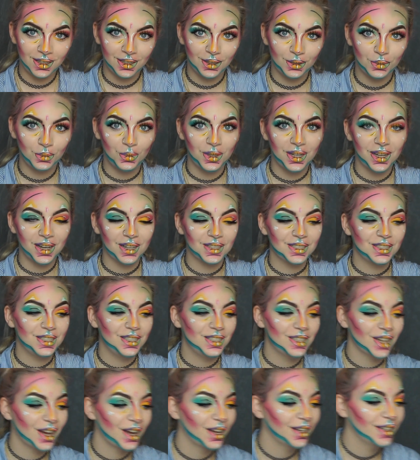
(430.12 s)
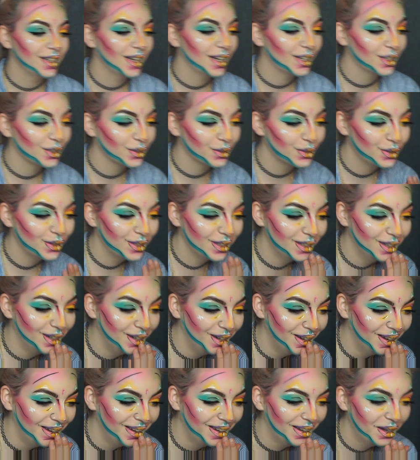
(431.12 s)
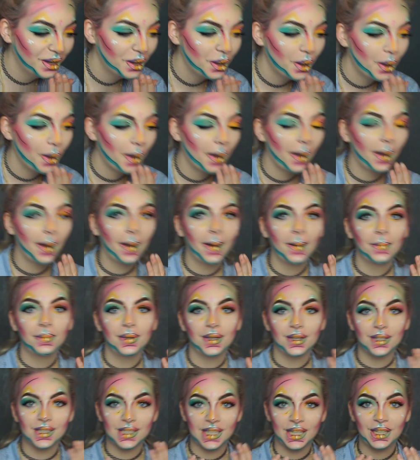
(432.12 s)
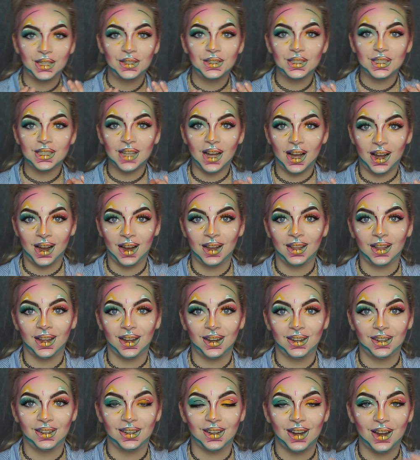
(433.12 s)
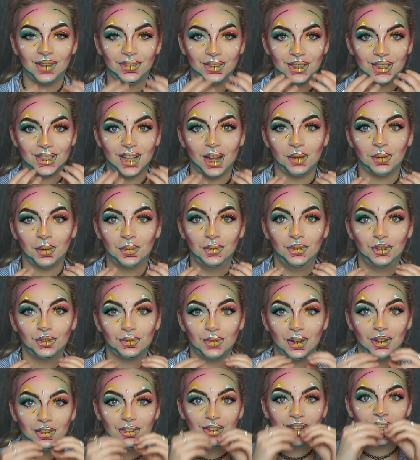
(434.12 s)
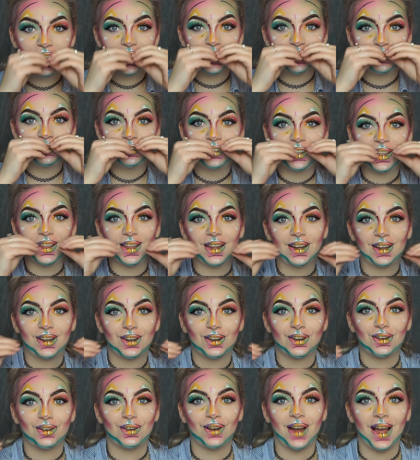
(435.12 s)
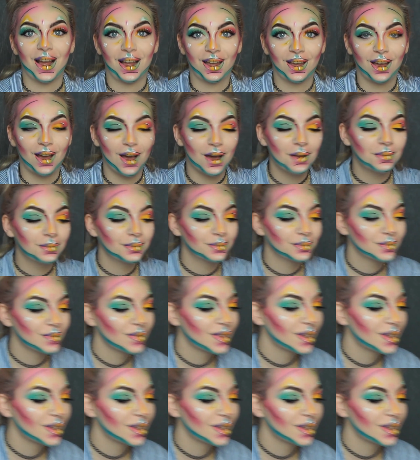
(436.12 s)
we are done. I don't, because I used eyeliner, every time I move my face I feel like crack up.